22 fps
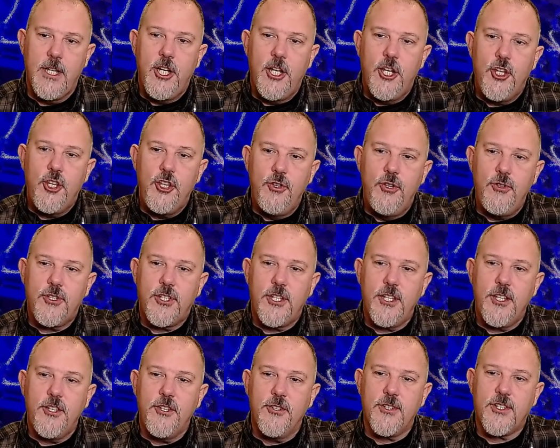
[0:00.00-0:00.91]

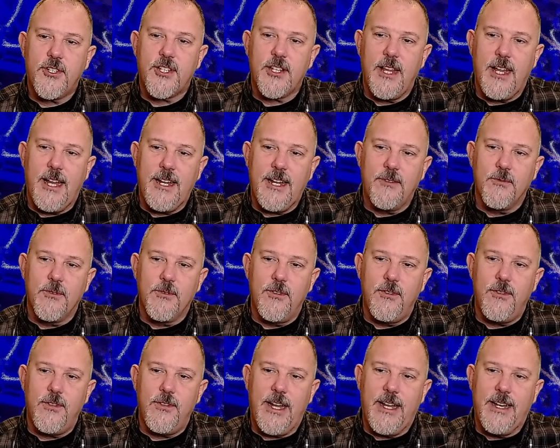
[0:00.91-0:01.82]
Using your slide
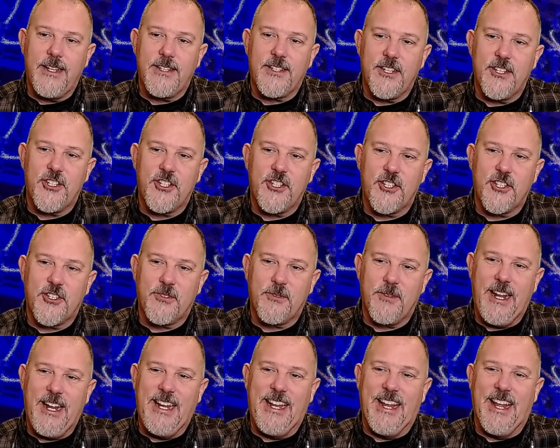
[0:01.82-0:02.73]
rule as a
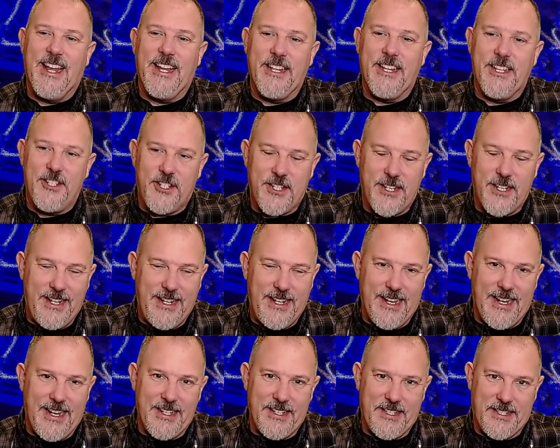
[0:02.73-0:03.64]
straight edge.
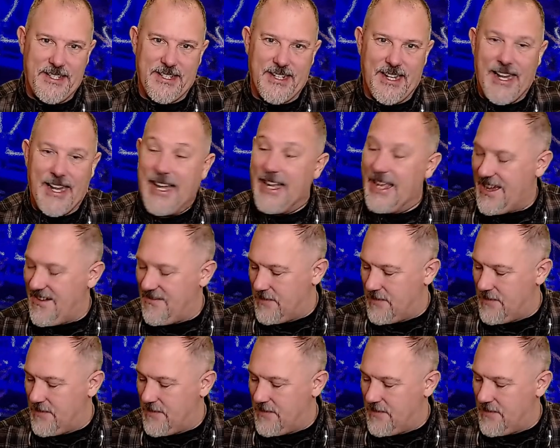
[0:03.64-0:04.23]
Yes, I have